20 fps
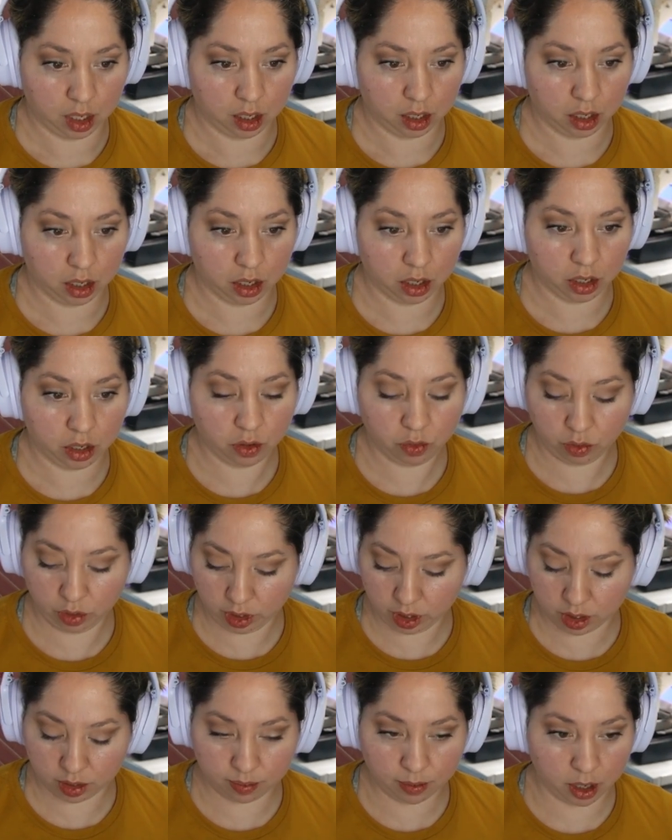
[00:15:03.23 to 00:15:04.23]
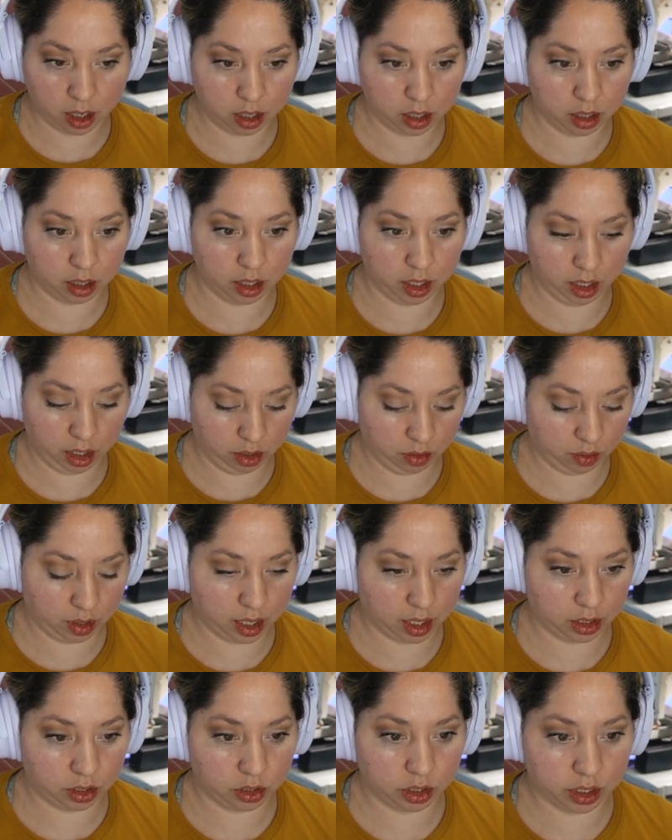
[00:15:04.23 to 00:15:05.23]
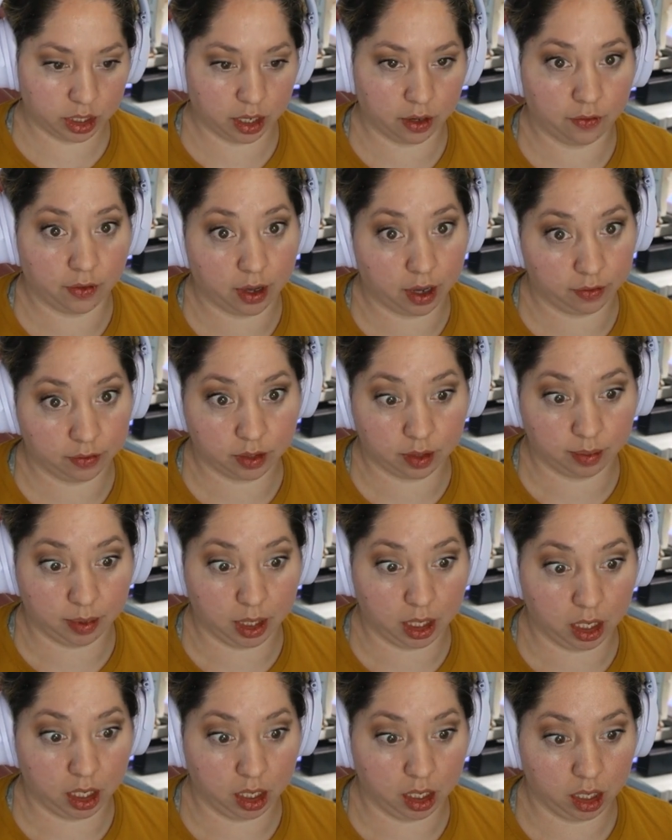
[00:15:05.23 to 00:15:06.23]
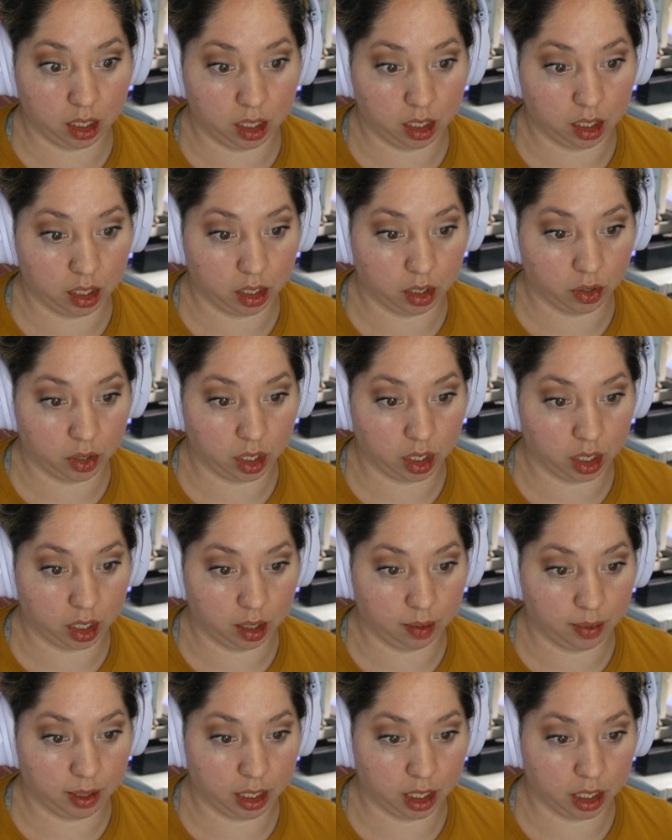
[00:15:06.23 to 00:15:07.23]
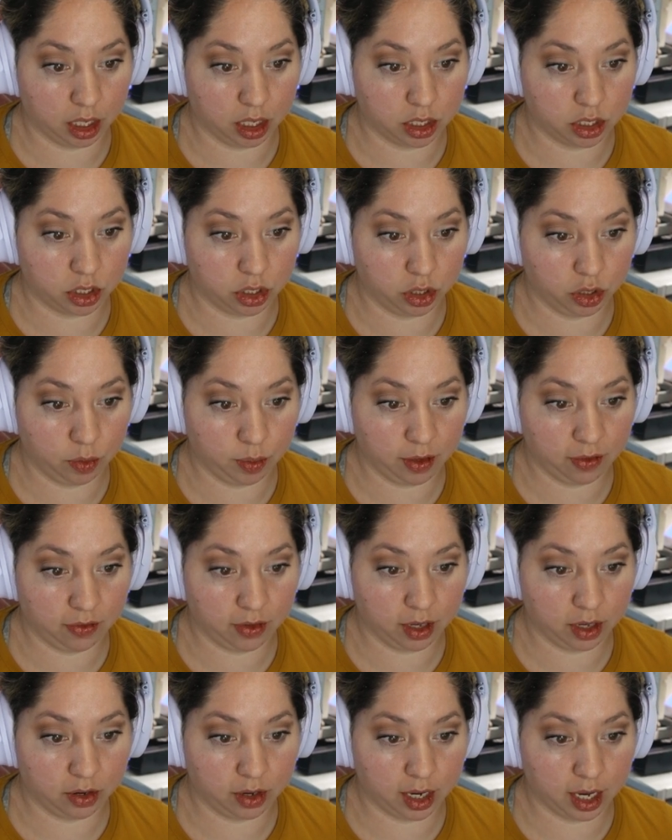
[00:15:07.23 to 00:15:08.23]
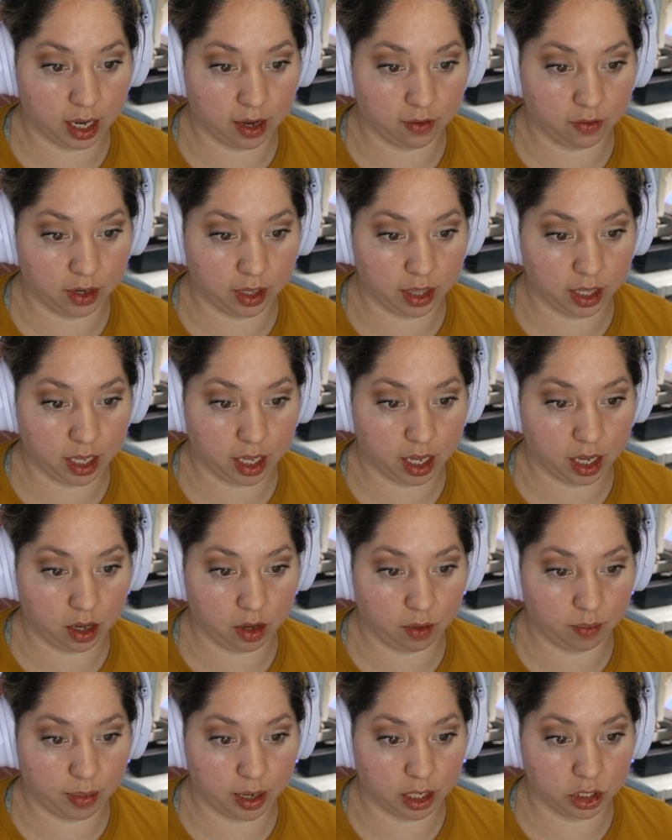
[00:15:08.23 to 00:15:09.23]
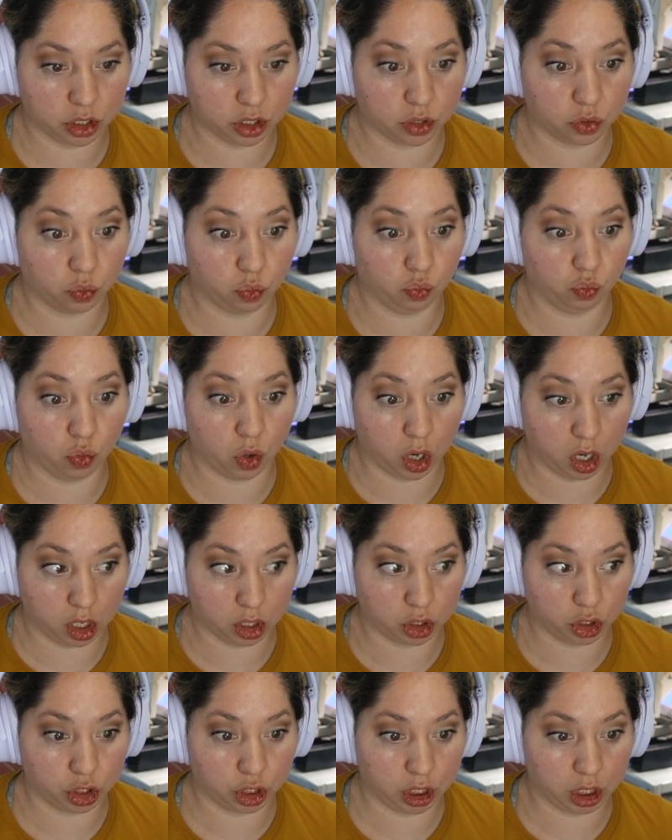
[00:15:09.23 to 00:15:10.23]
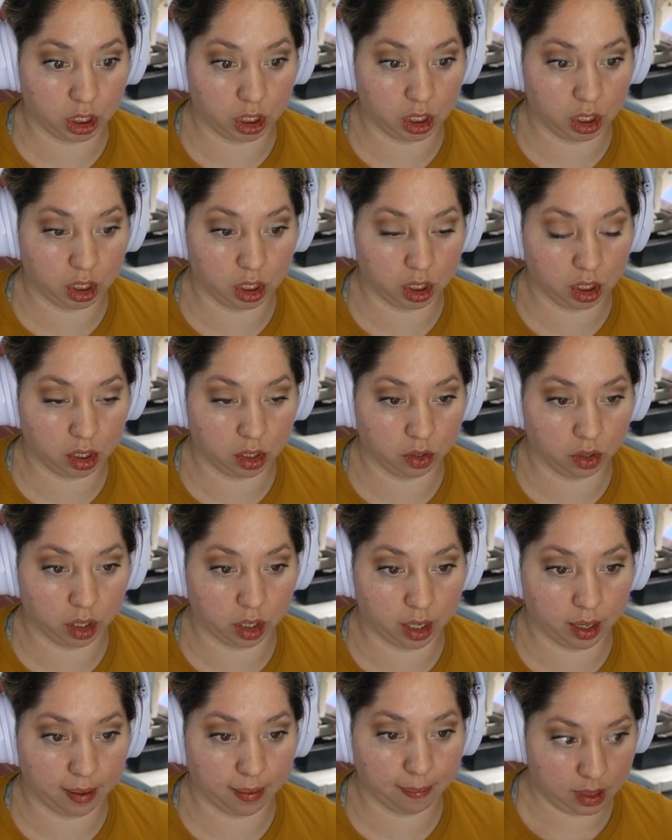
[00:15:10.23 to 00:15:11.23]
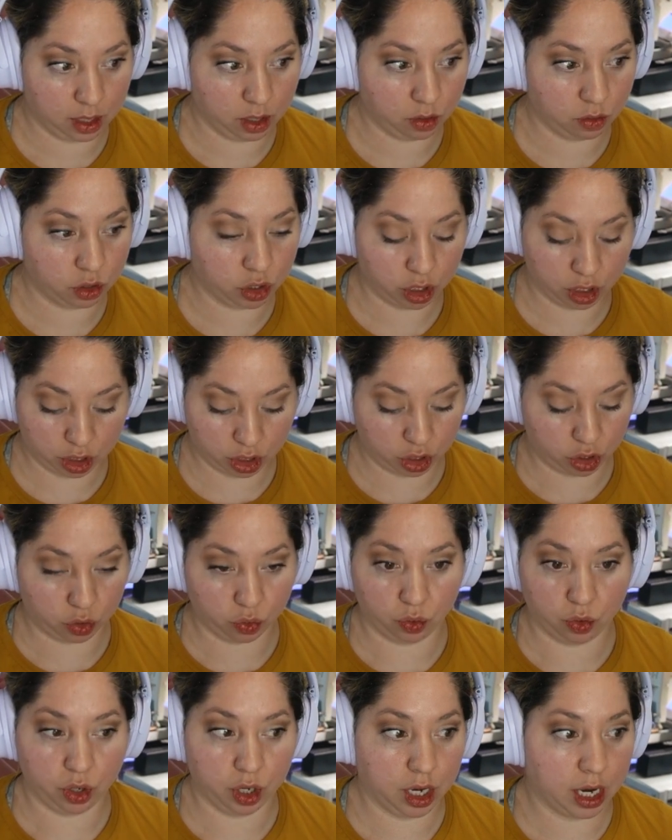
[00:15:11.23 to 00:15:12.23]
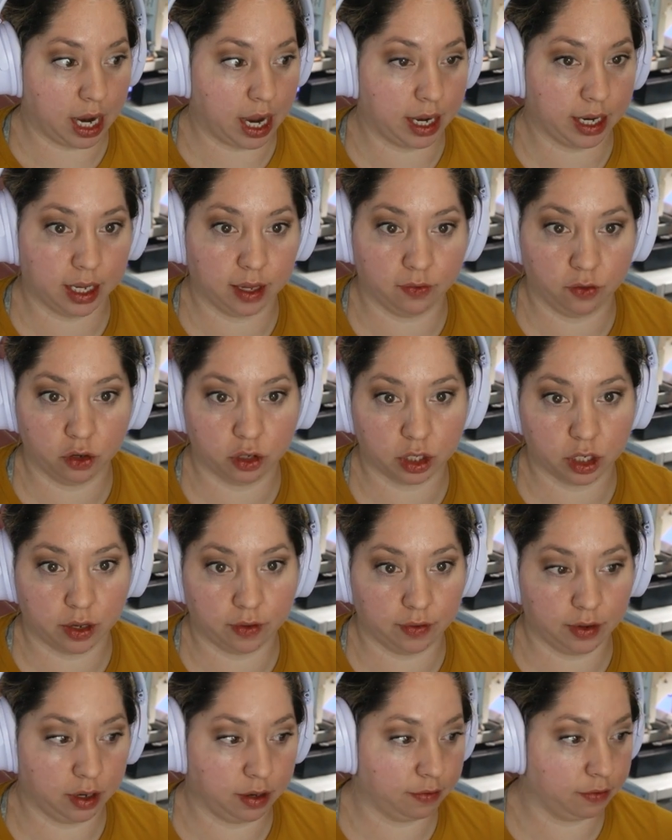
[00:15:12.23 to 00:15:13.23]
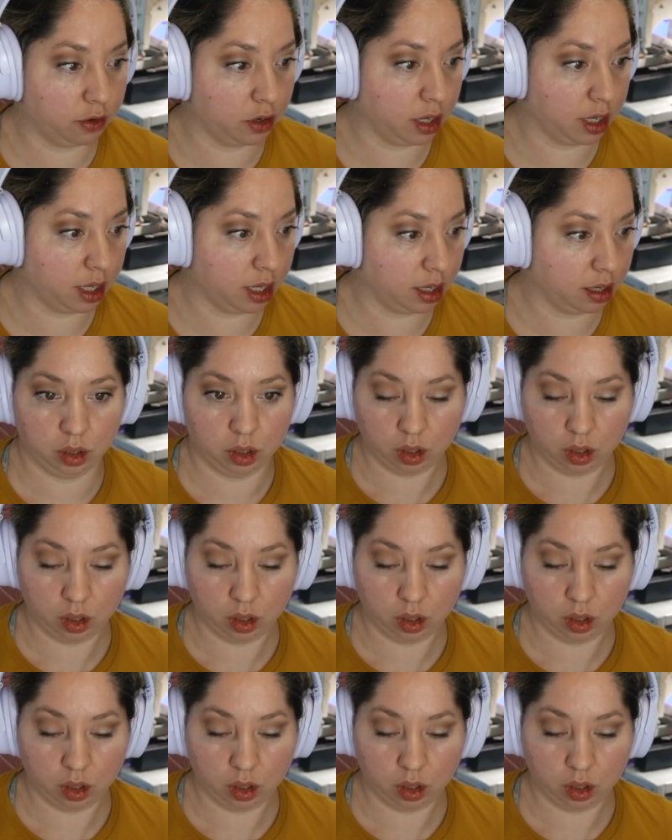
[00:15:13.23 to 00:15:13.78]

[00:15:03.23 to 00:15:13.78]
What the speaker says: Girl, you're really smarter than you let yourself off to be, okay? Because you be figuring everything out by just watching, okay? Just do not give yourself enough credit.